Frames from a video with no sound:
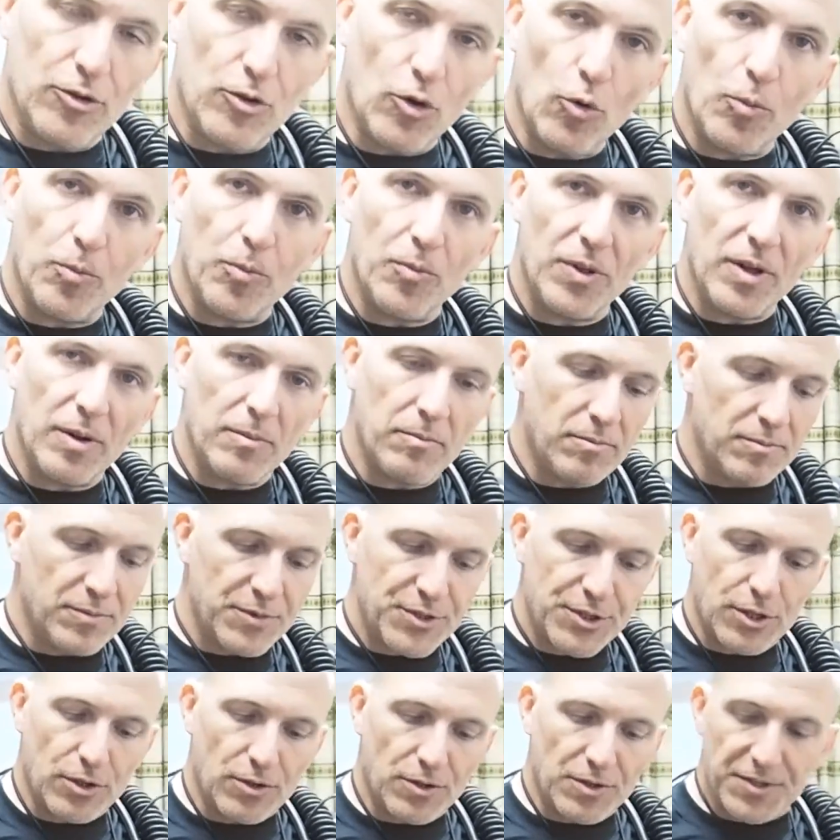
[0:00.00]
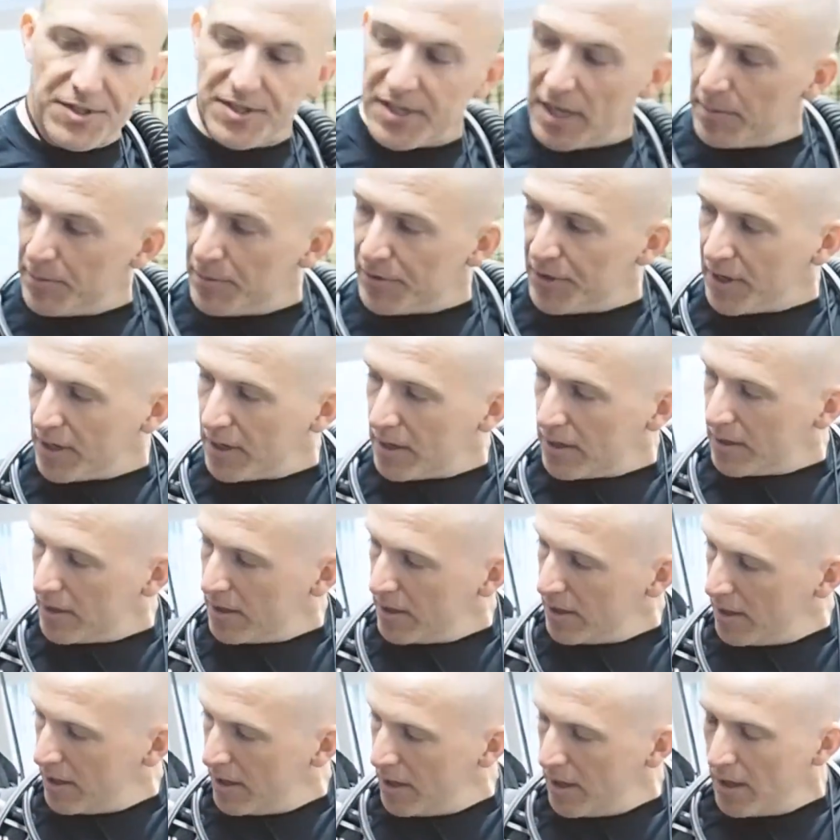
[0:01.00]
open them, so same thing
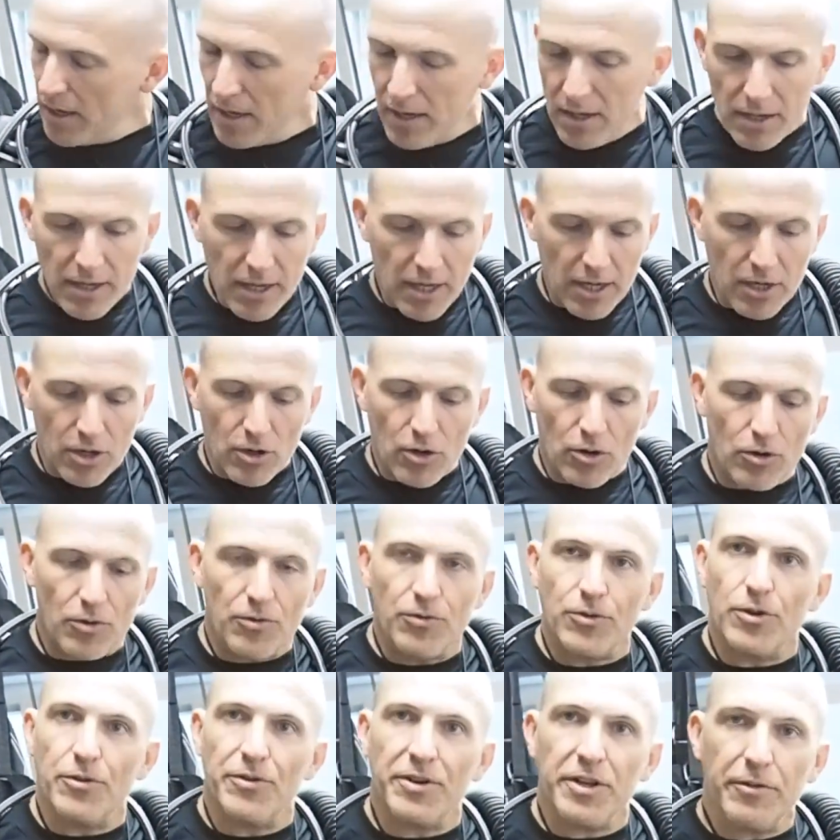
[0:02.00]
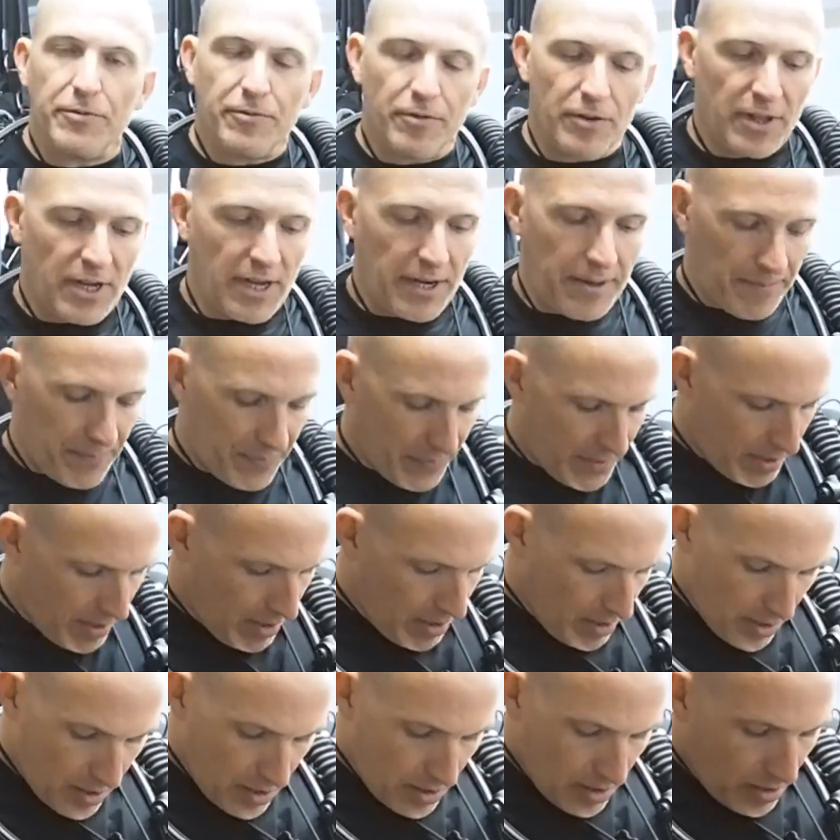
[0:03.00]
can go, no need for that.
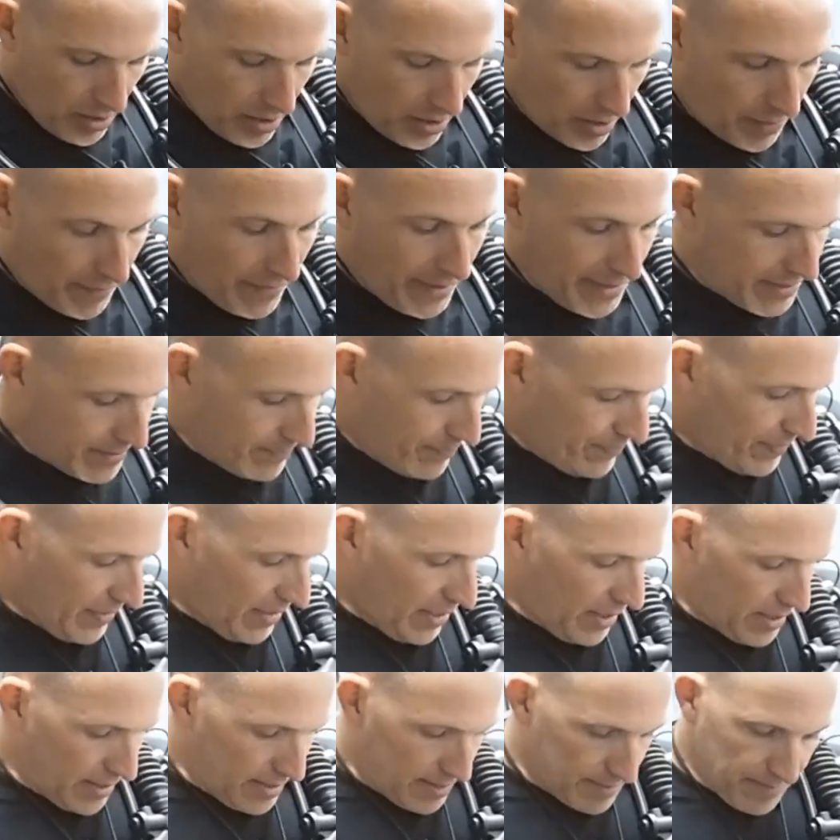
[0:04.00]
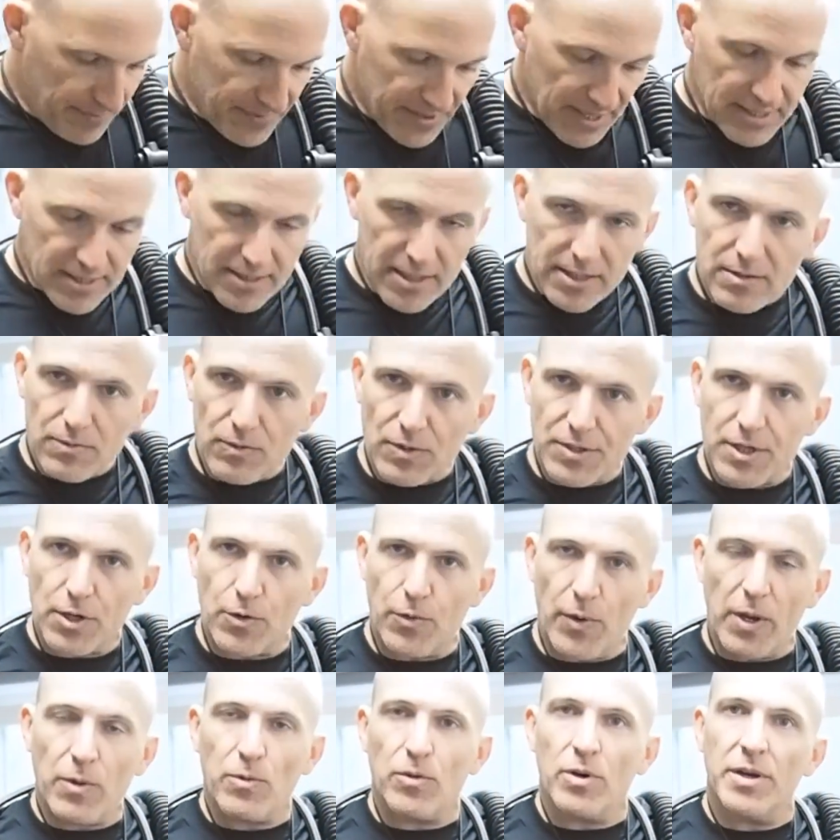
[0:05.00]
Alright, that's it. It was a
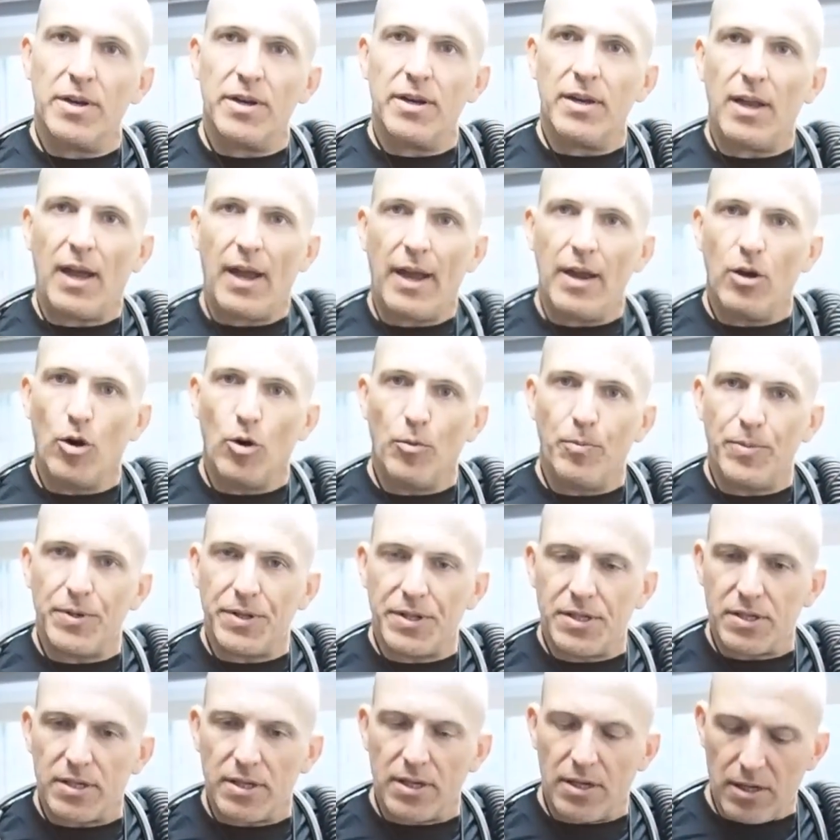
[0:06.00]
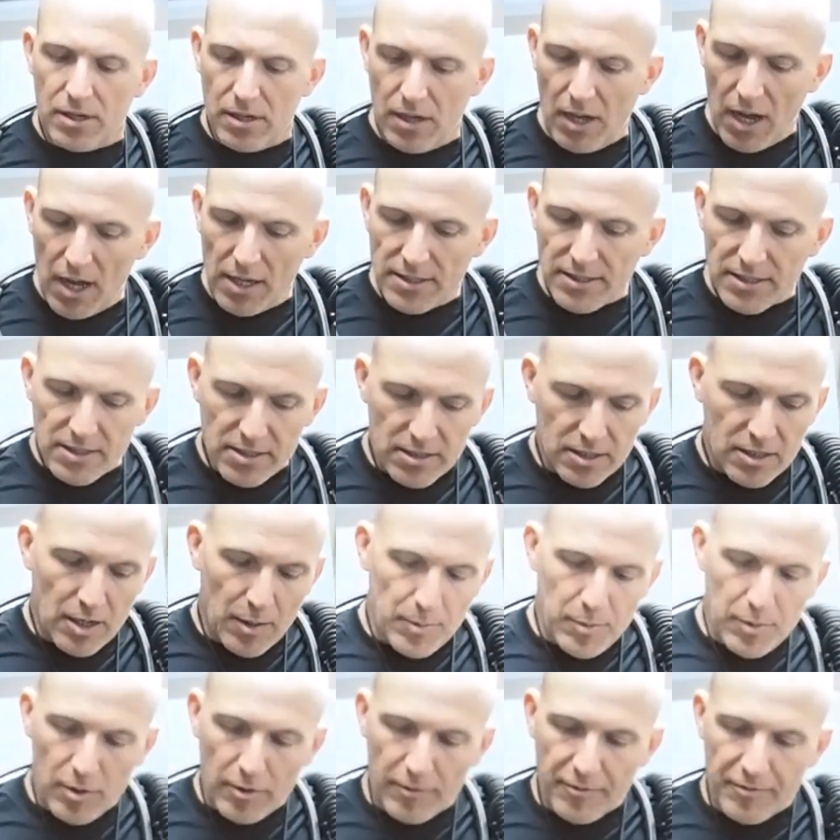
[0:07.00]
quick one. I hope it answers a
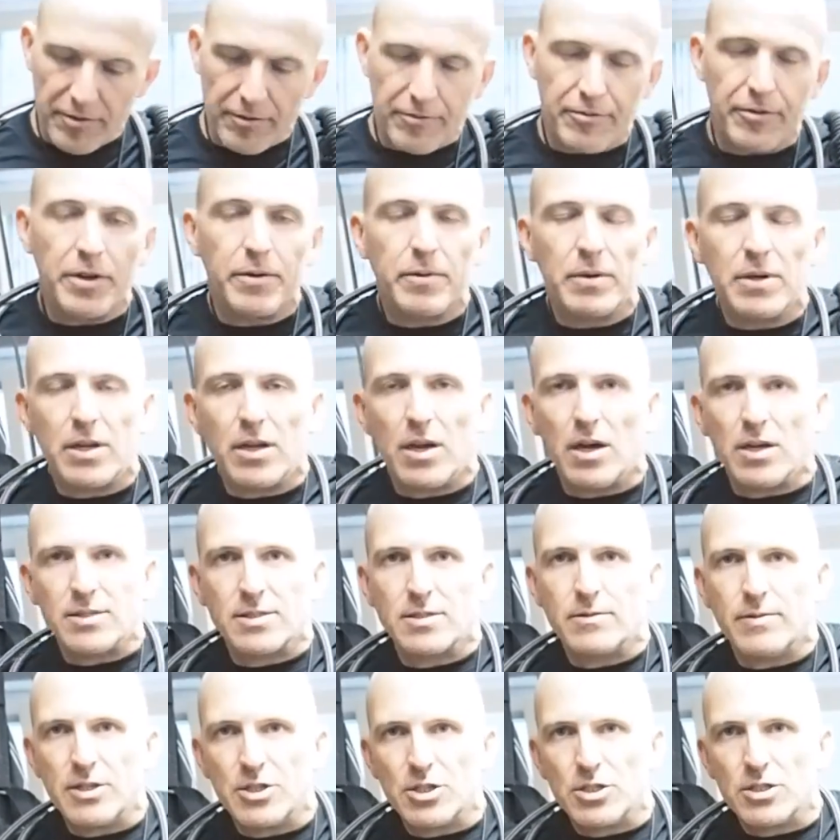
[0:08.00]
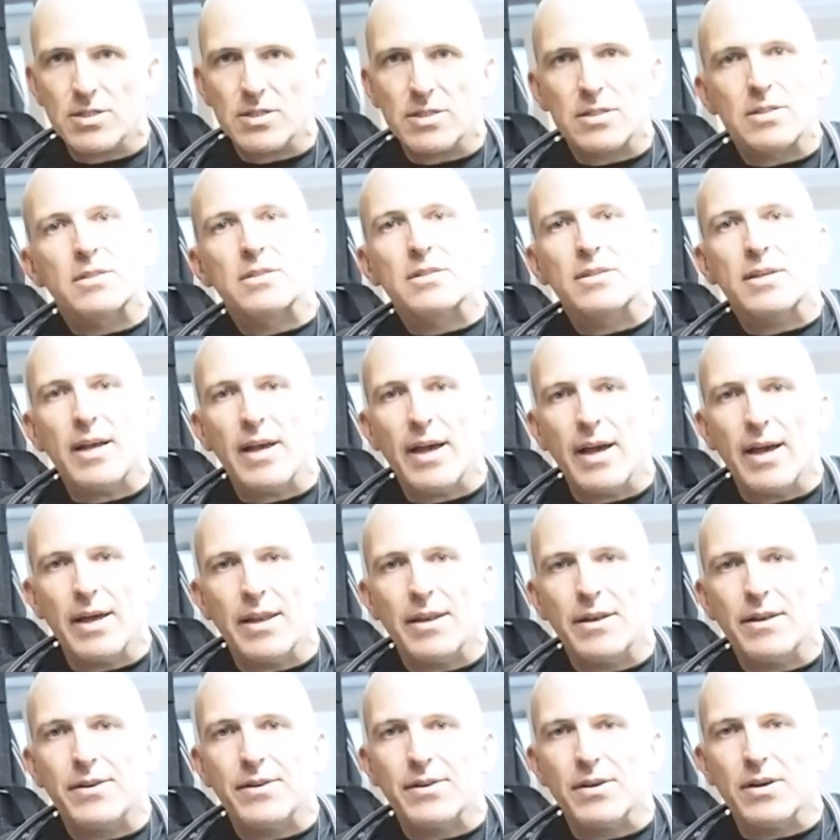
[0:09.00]
couple of the frequently asked questions,
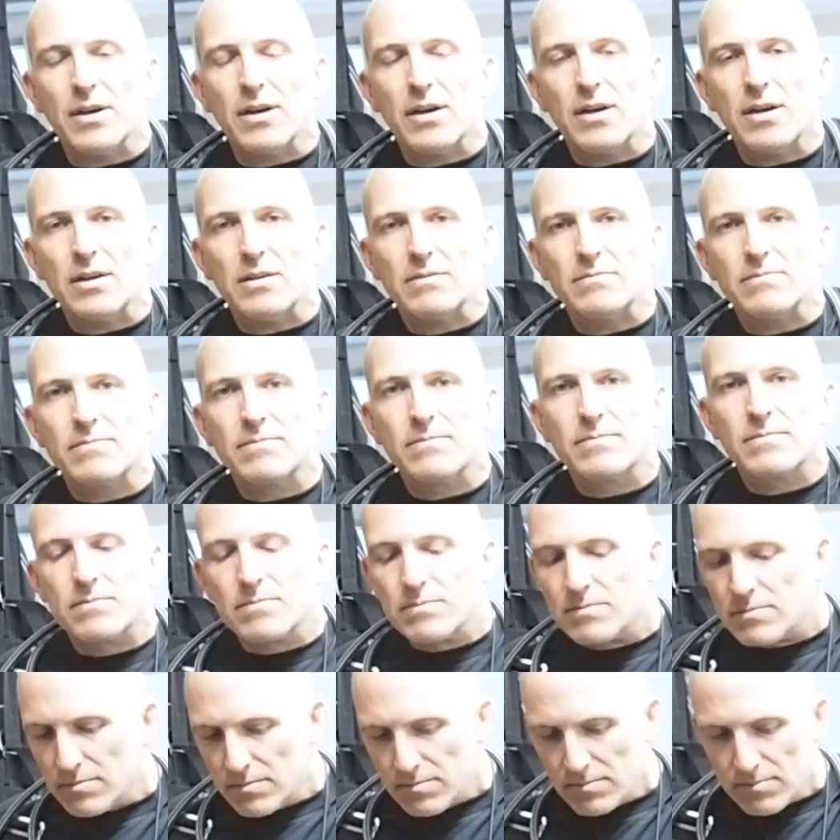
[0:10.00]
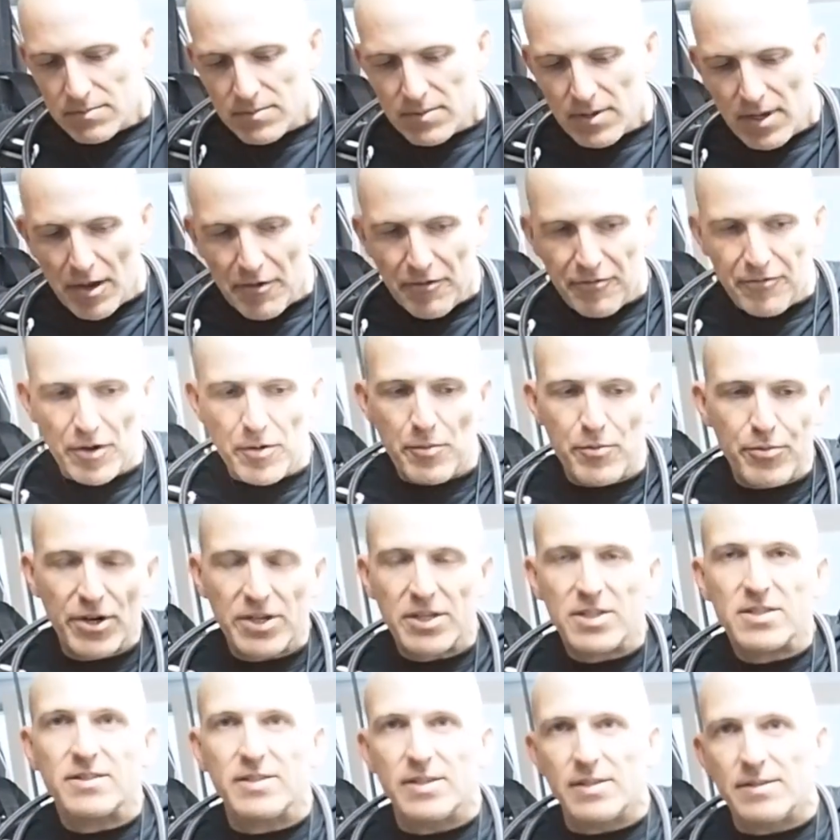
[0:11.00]
and have fun
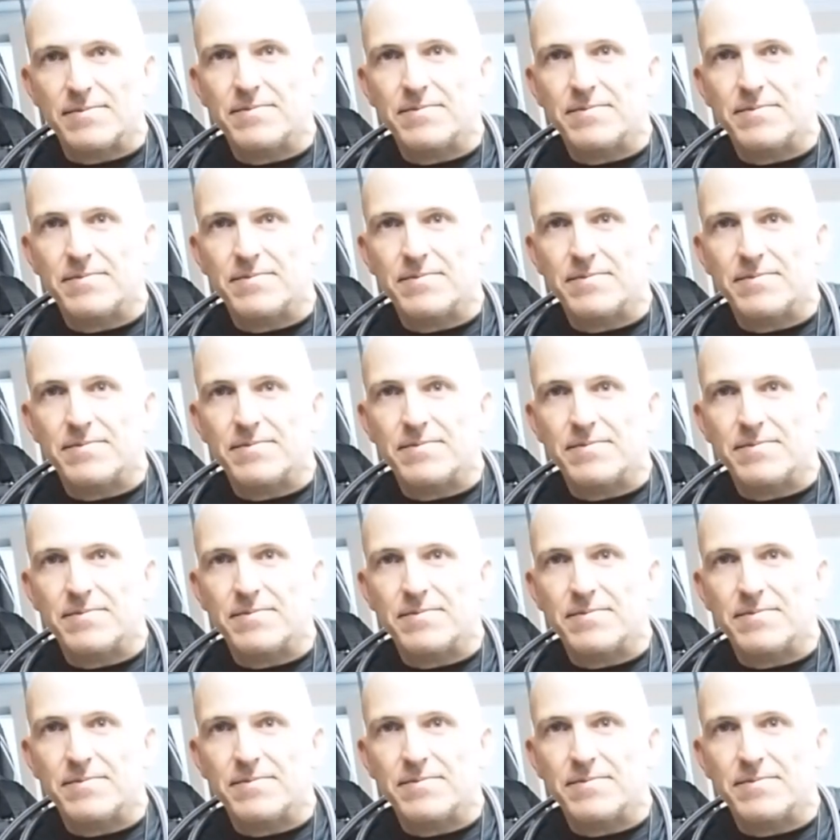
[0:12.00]
practicing.